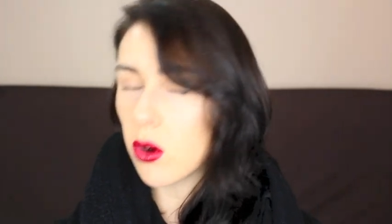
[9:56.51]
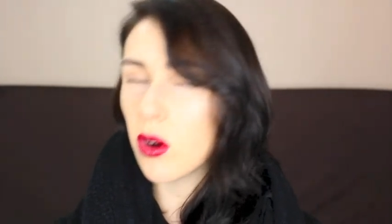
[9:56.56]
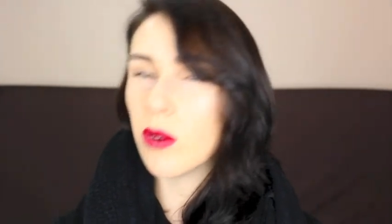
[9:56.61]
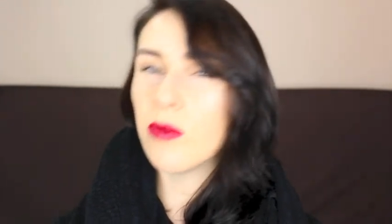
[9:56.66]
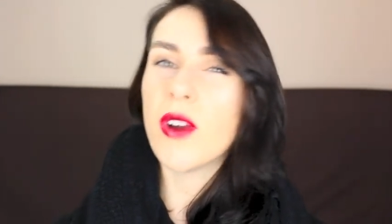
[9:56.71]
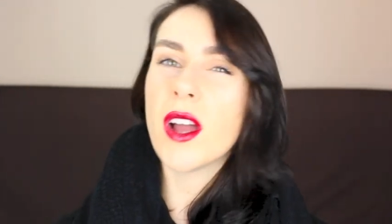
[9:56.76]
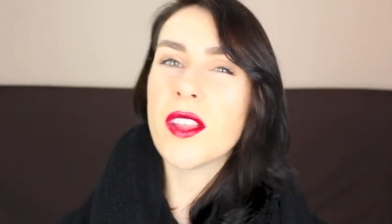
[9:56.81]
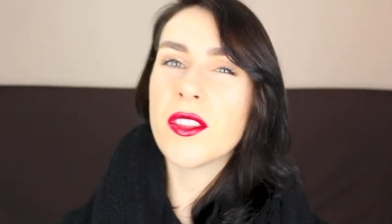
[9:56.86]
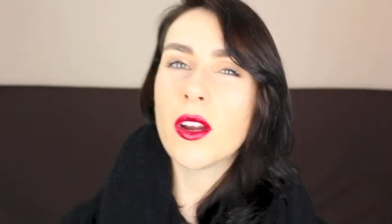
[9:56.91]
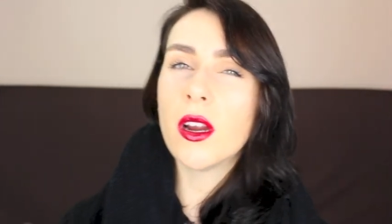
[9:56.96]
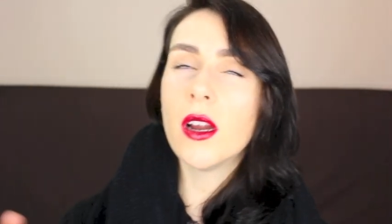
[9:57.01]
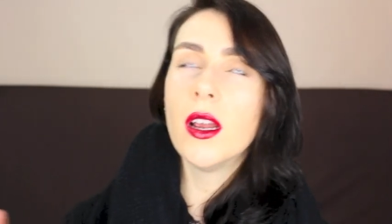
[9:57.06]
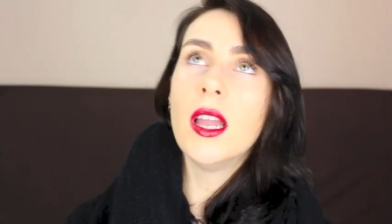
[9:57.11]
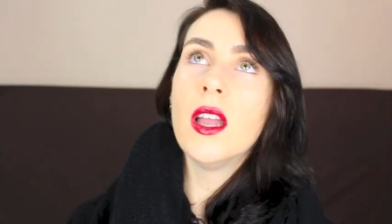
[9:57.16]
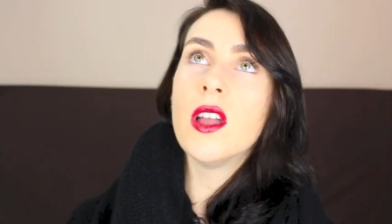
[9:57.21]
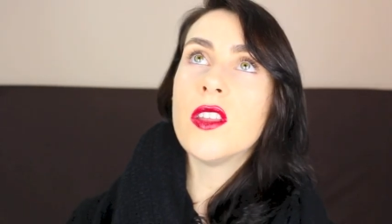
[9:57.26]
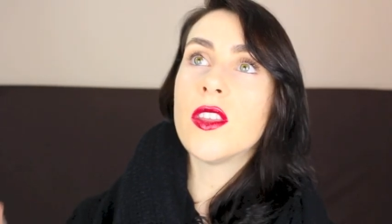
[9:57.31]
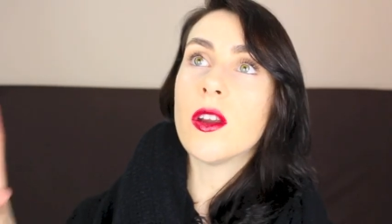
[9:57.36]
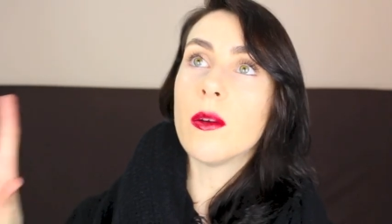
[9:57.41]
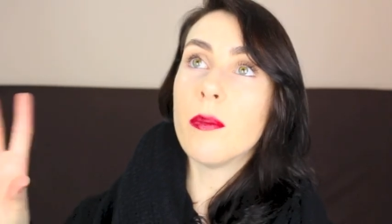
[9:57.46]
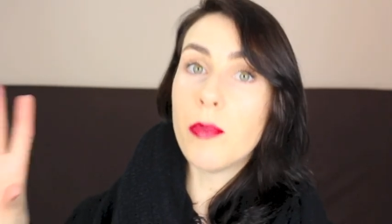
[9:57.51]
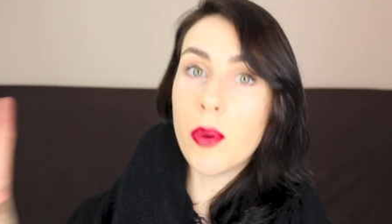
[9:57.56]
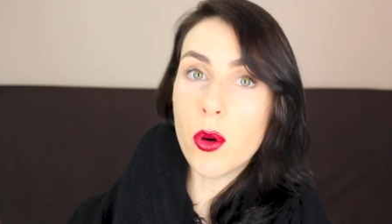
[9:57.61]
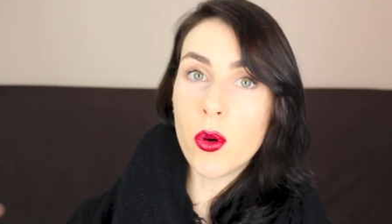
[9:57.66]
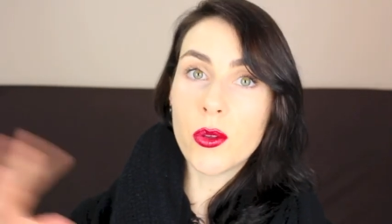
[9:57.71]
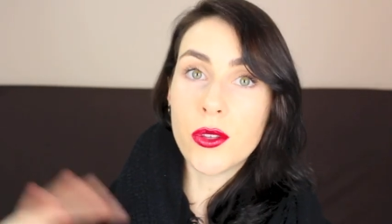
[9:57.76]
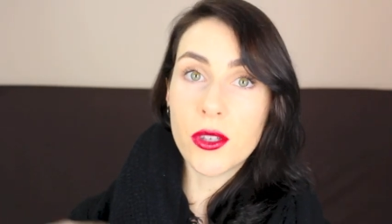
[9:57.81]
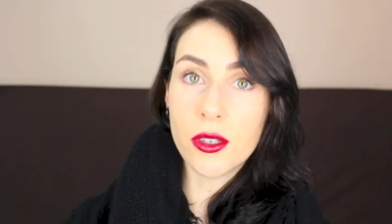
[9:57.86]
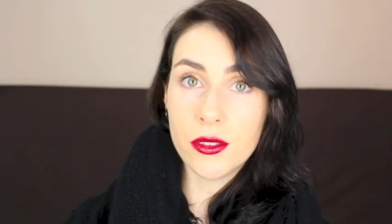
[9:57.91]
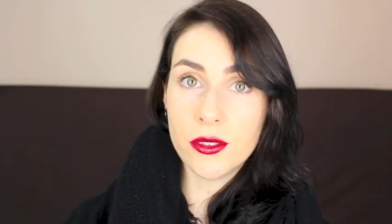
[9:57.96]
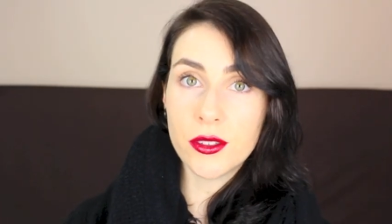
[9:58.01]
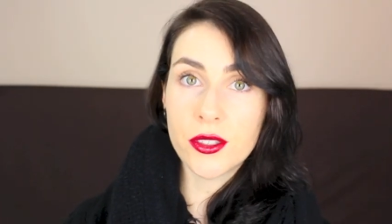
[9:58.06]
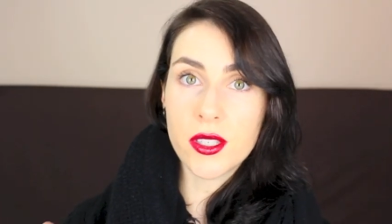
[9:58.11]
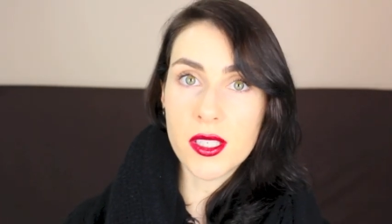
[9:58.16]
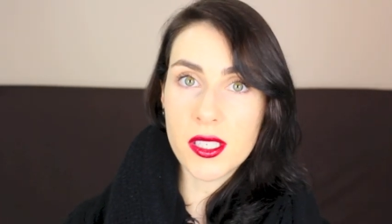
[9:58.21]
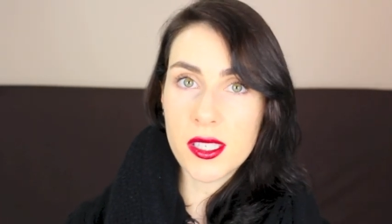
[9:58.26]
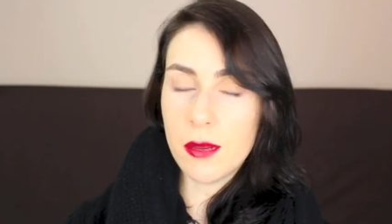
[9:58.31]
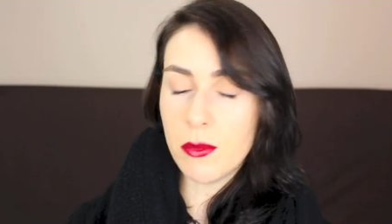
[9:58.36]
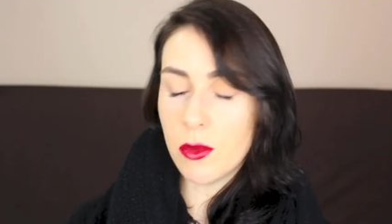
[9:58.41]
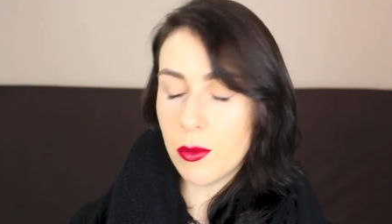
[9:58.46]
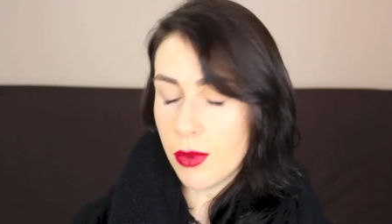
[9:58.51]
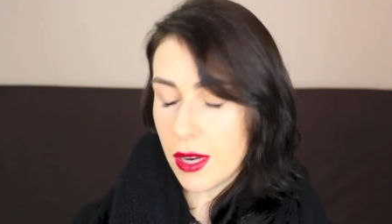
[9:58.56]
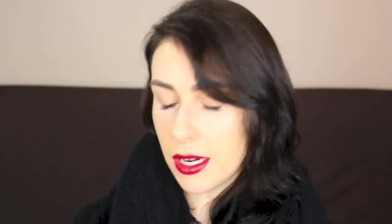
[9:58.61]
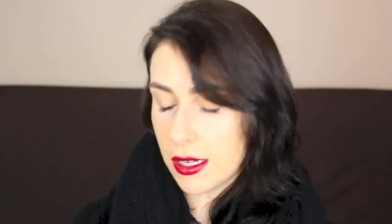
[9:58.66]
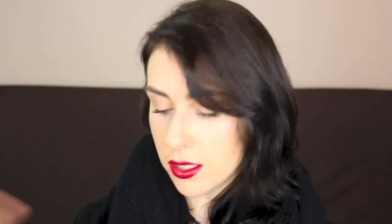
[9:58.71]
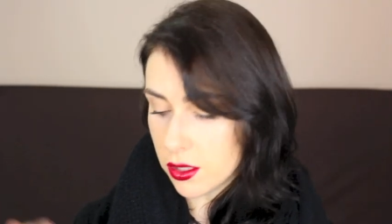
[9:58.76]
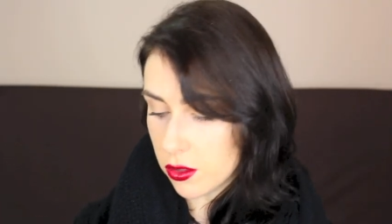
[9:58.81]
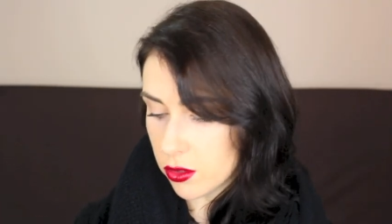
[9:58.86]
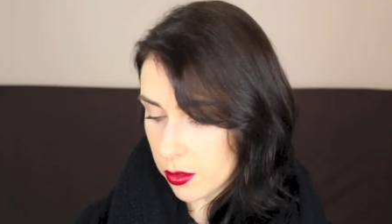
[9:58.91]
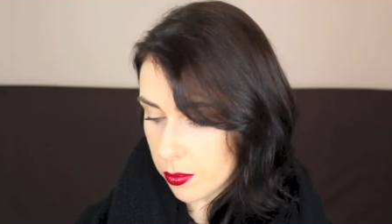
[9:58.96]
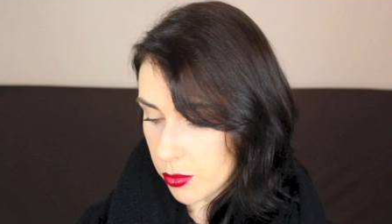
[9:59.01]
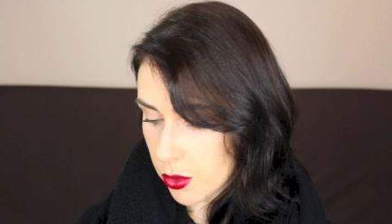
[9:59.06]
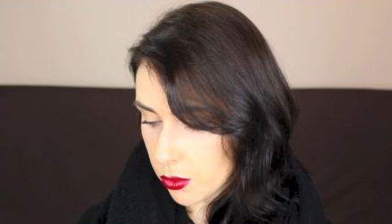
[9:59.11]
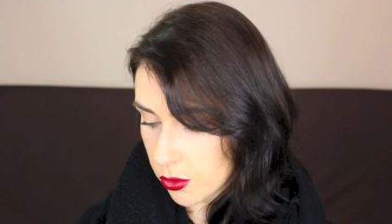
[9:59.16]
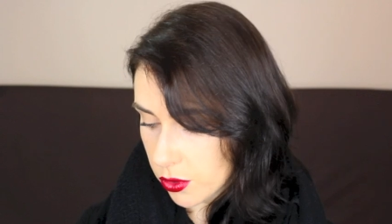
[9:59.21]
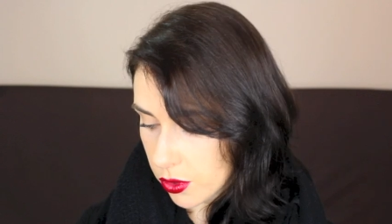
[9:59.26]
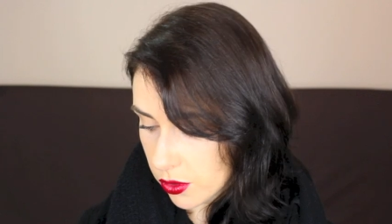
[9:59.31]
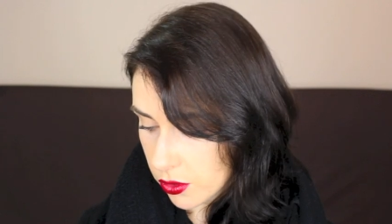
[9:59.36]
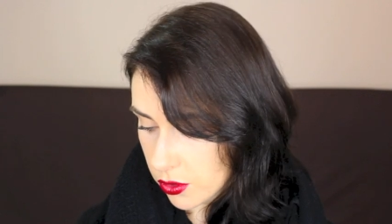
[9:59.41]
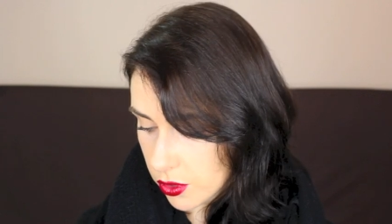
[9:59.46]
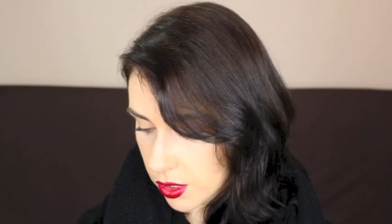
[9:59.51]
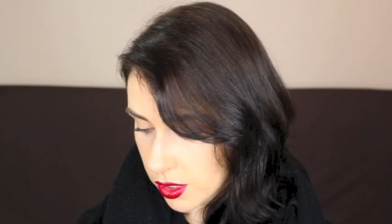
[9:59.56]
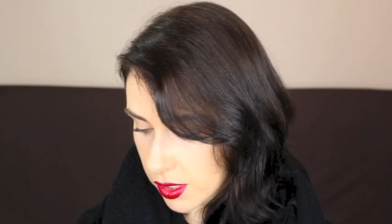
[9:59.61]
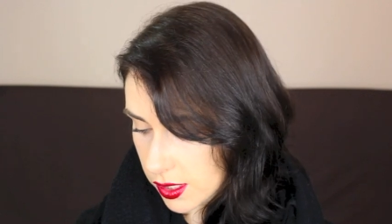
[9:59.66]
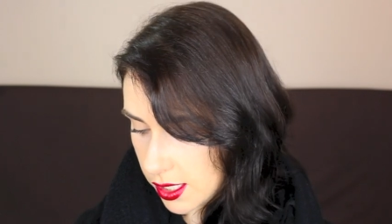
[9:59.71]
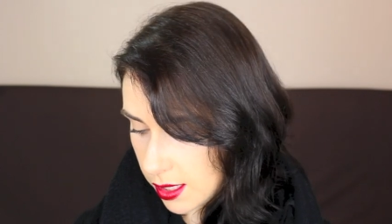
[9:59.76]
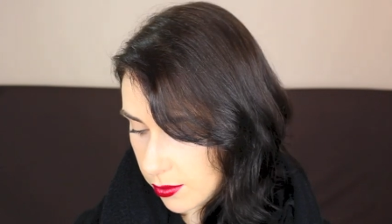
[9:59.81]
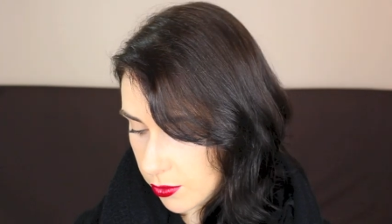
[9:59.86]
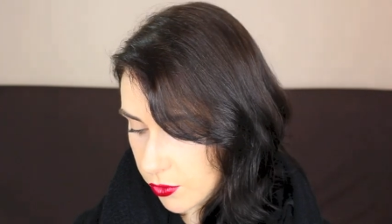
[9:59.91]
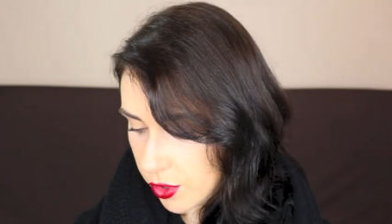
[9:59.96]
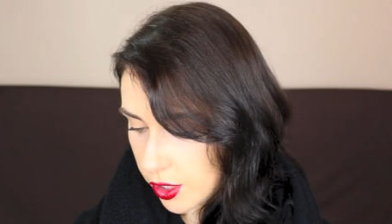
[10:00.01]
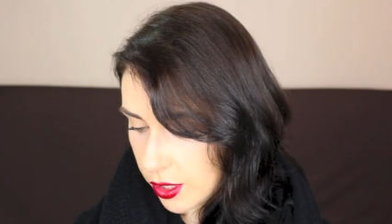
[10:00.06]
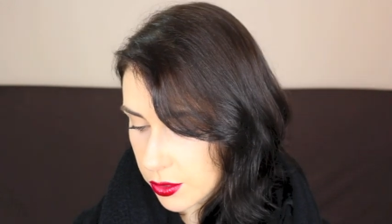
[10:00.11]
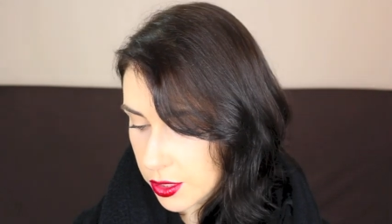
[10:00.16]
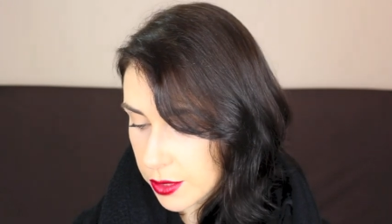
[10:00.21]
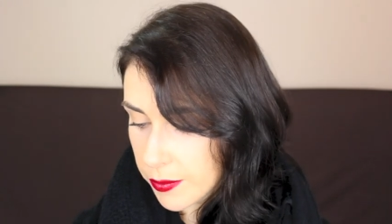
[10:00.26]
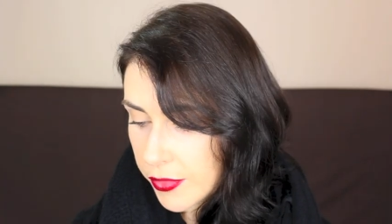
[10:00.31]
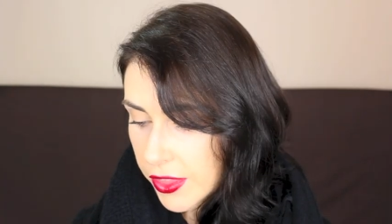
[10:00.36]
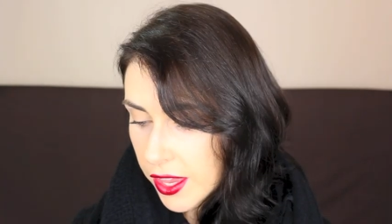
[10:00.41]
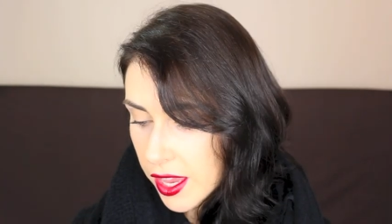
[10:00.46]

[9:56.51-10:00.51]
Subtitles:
or rather they're both under the same umbrella, so they're both under the same crowd.